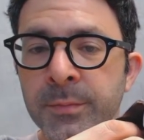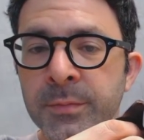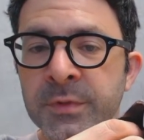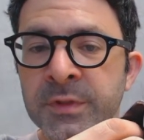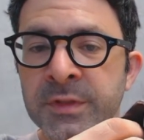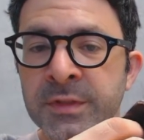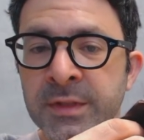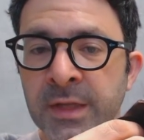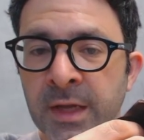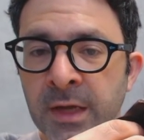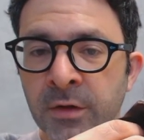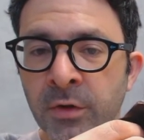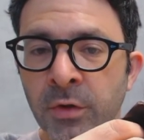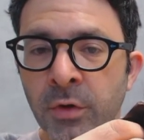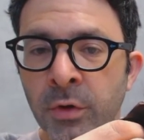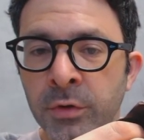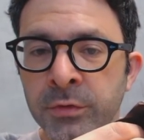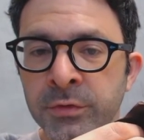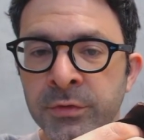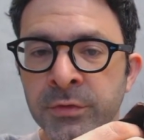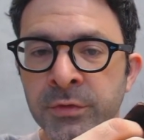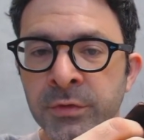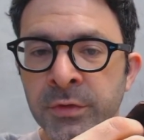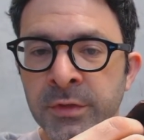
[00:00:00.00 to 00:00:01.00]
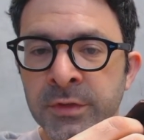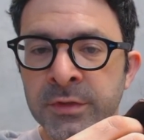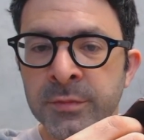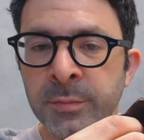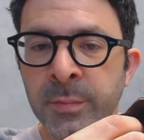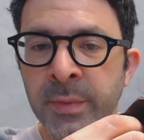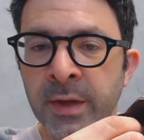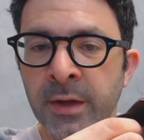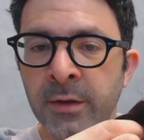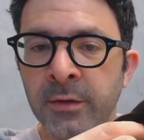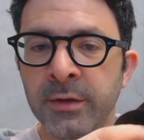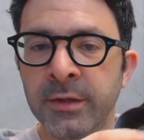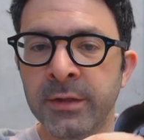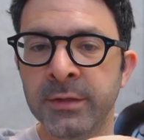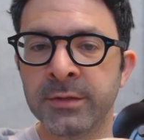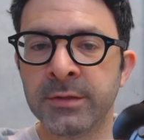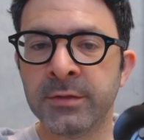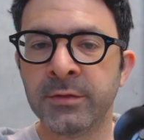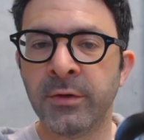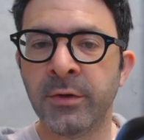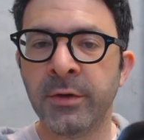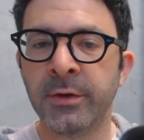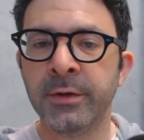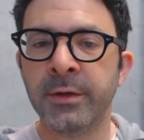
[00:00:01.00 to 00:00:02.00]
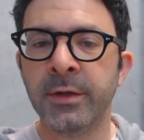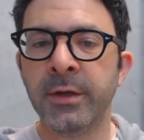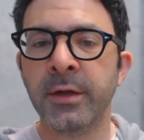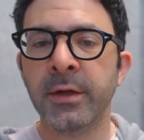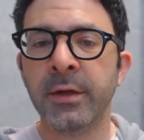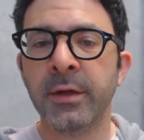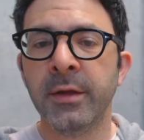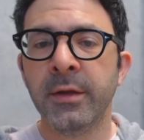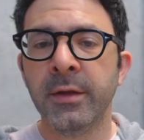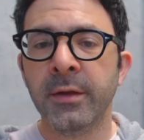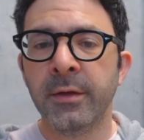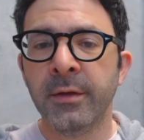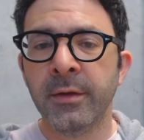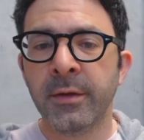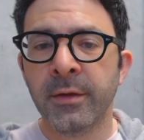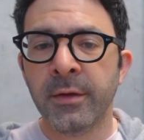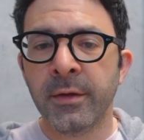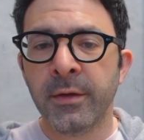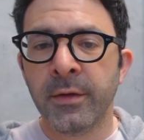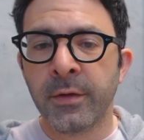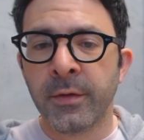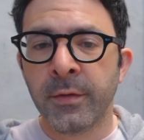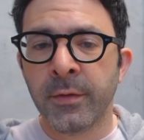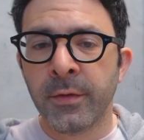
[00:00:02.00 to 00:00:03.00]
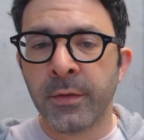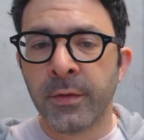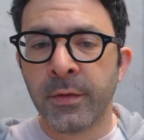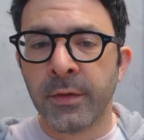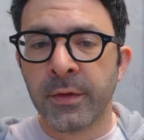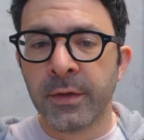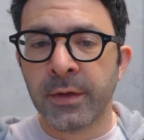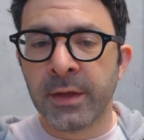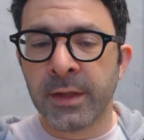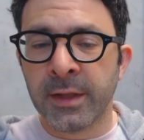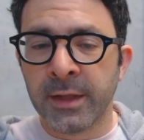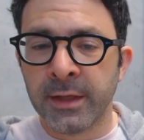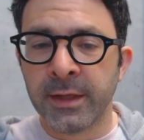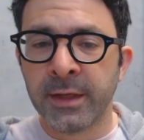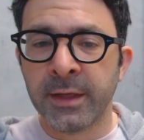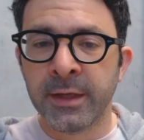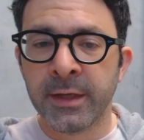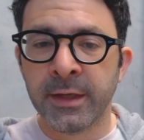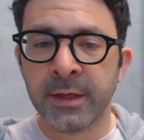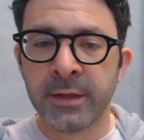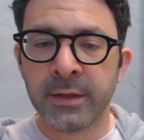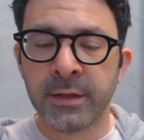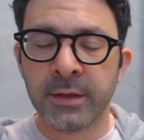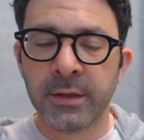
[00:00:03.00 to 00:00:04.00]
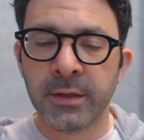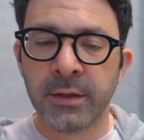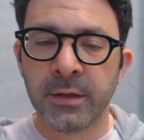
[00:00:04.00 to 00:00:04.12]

stuck onto this spout inside. Cleaning it